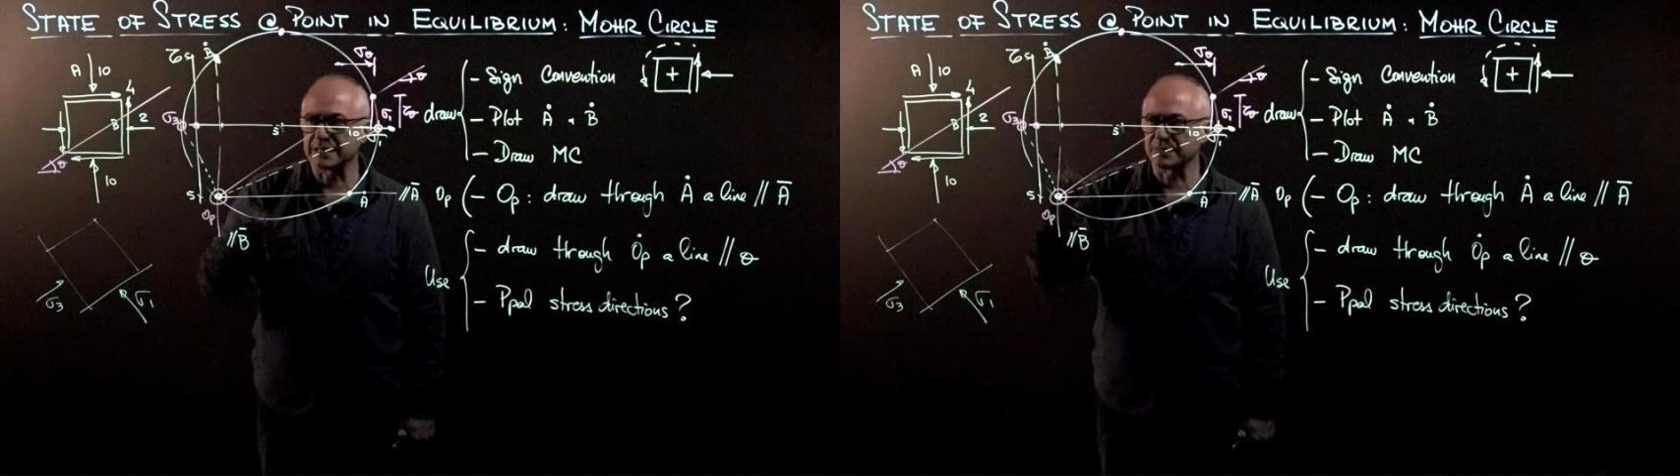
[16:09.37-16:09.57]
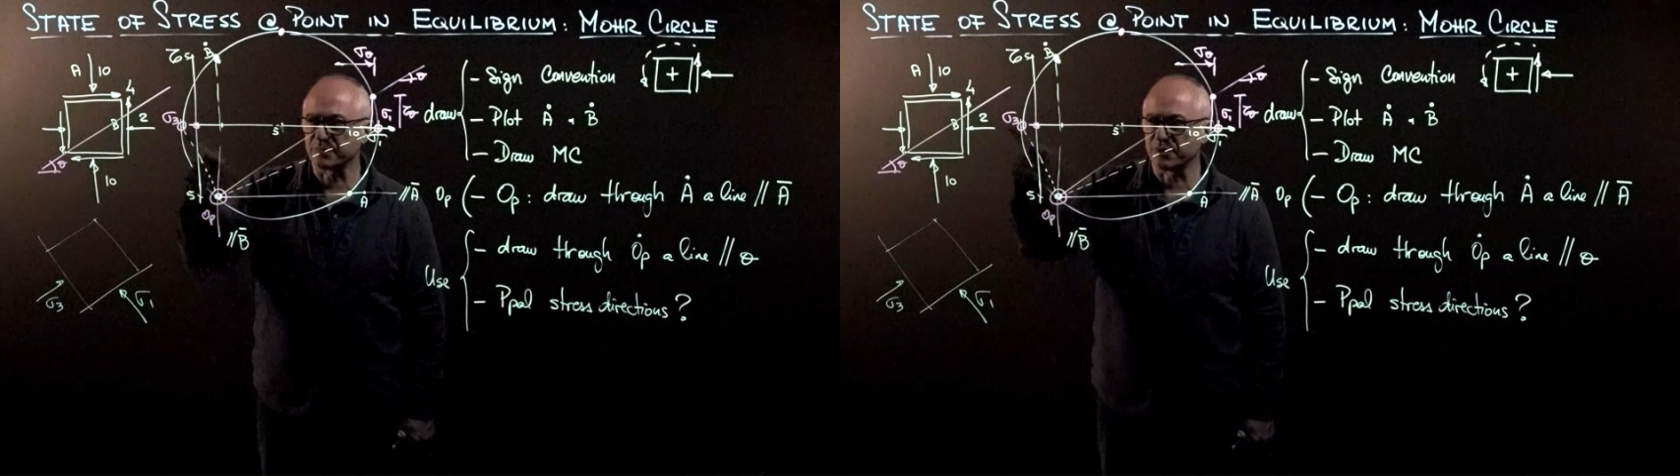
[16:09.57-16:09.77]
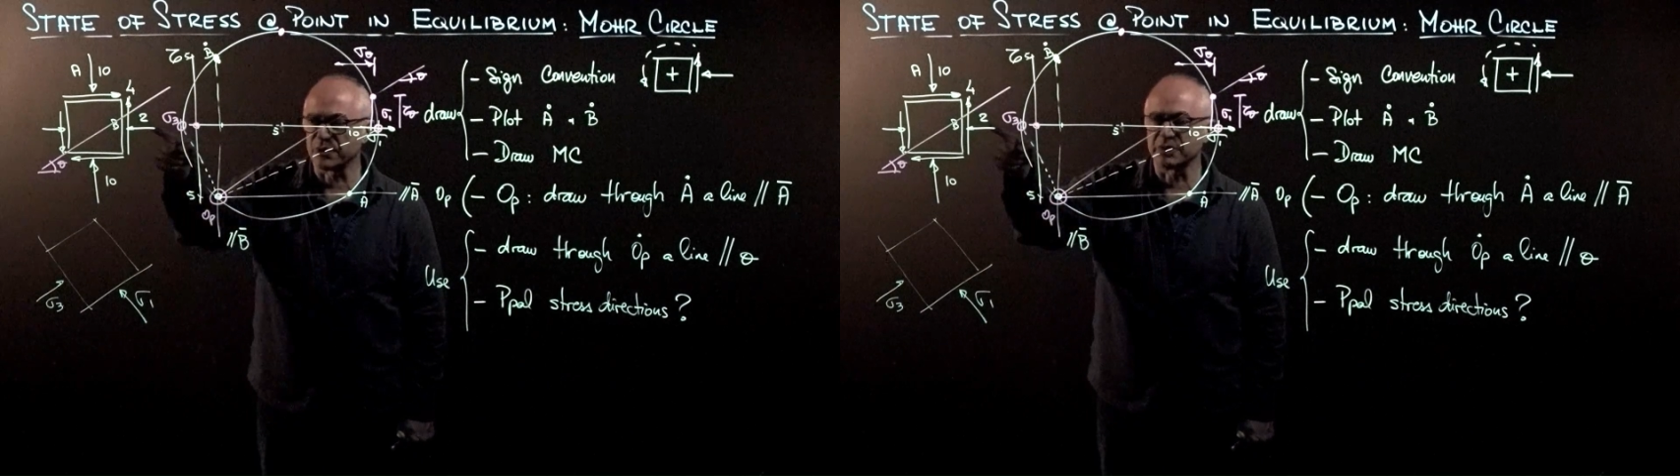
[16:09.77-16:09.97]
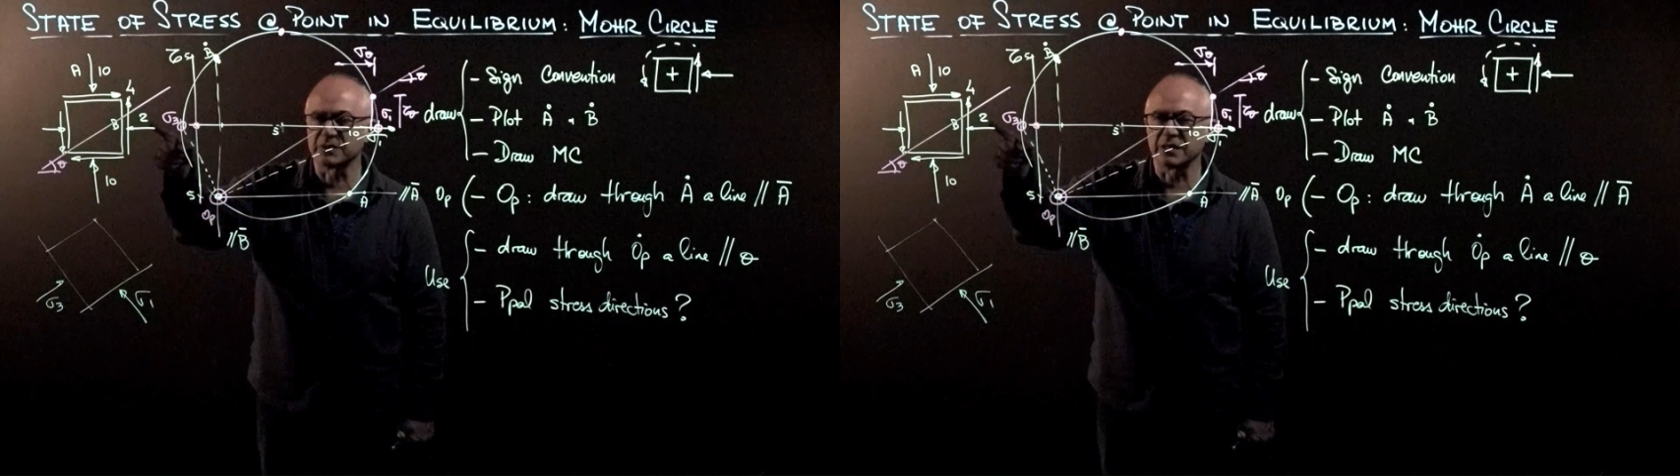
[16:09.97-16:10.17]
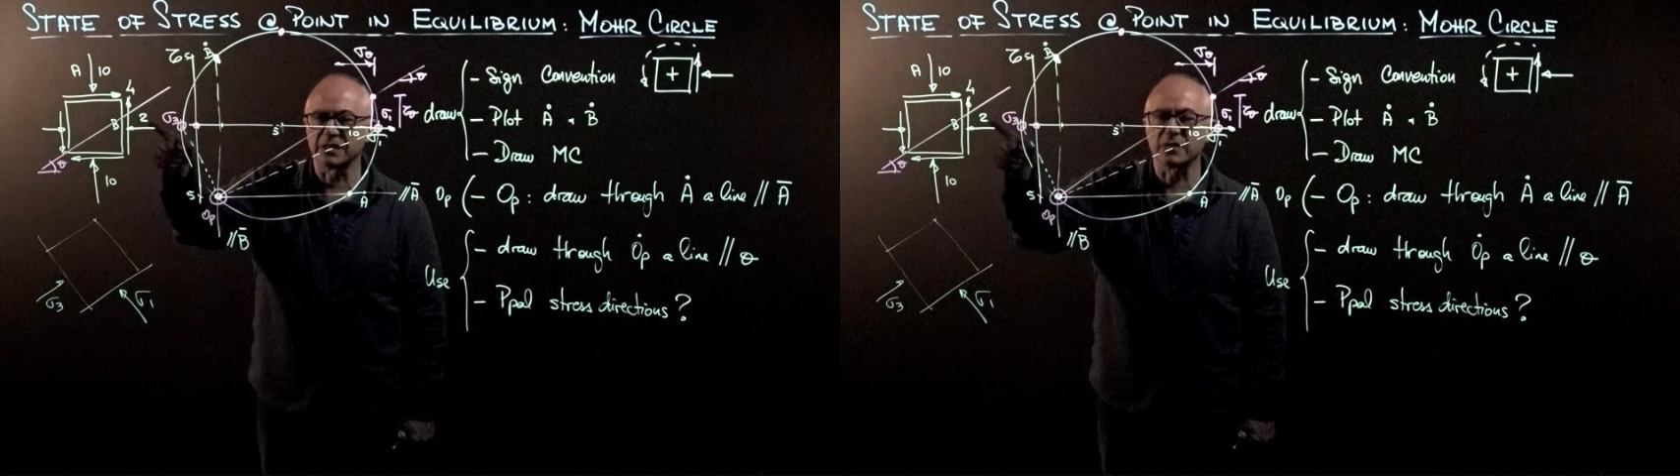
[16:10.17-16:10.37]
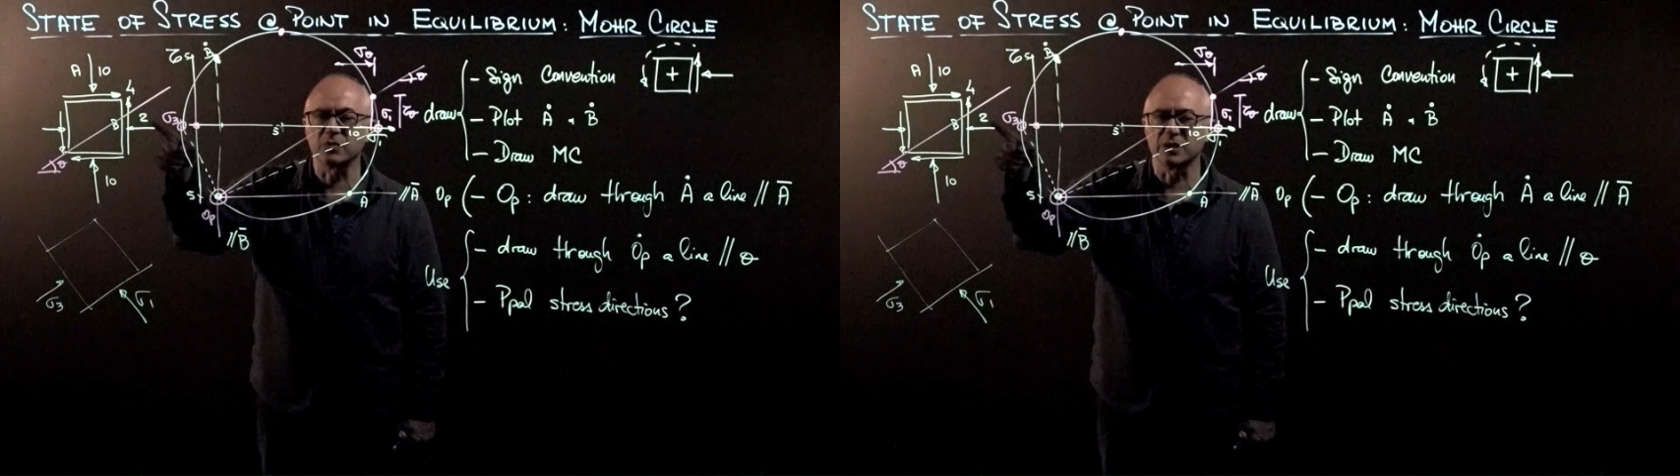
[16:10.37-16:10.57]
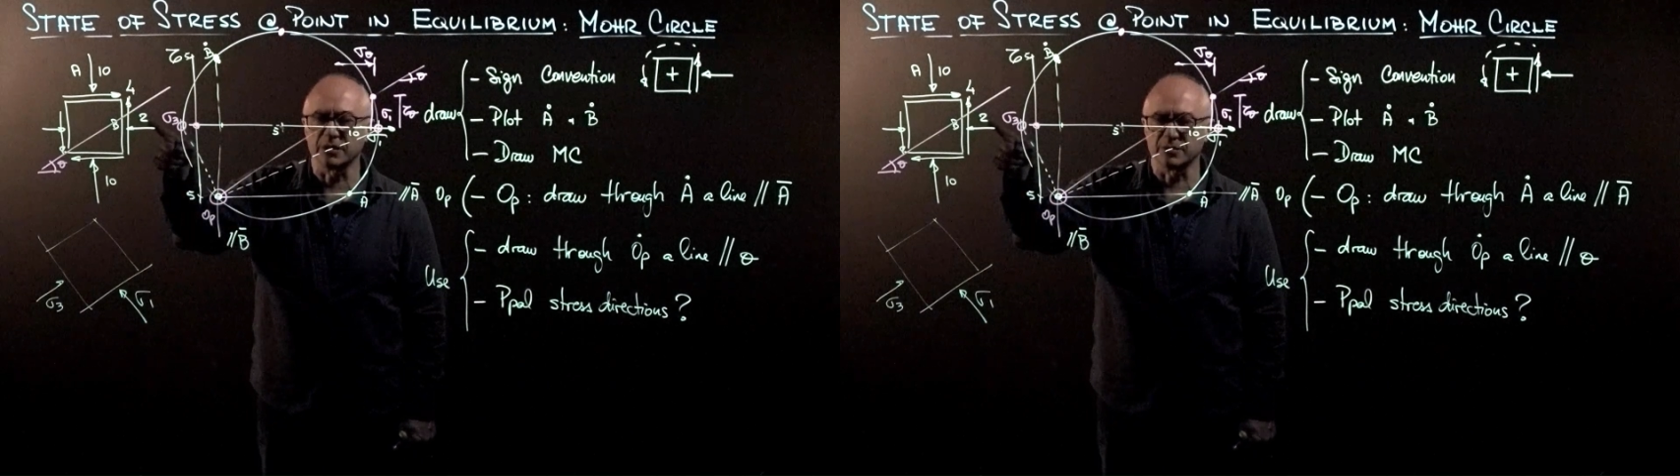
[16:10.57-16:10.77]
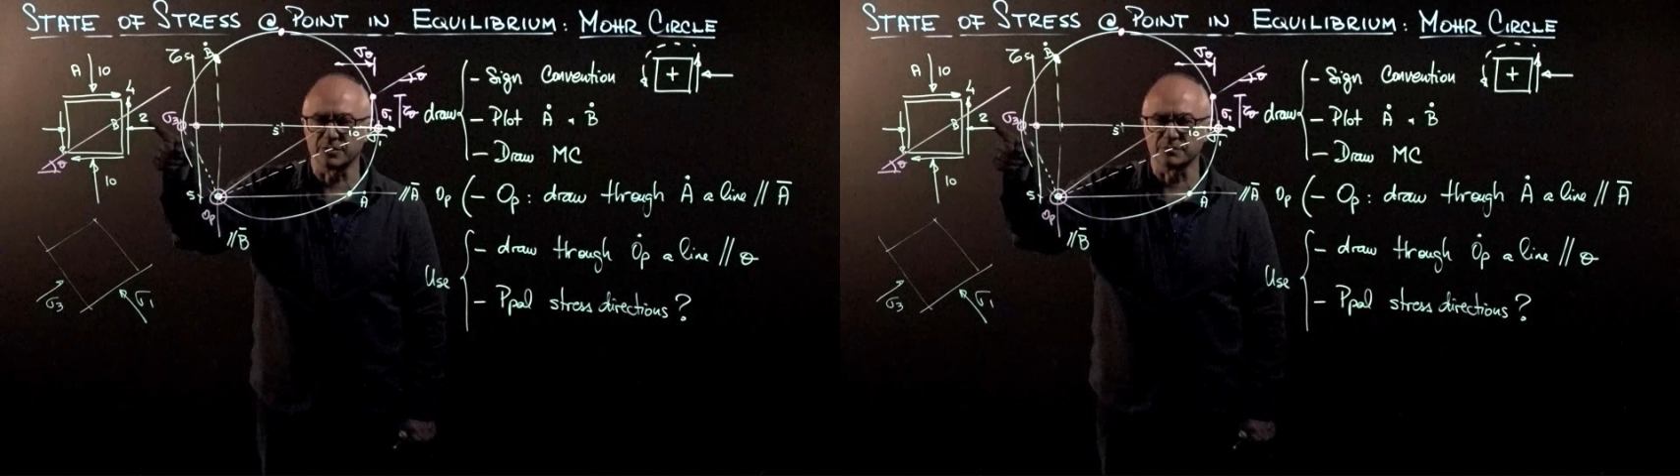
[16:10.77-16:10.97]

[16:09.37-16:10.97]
point in equilibrium.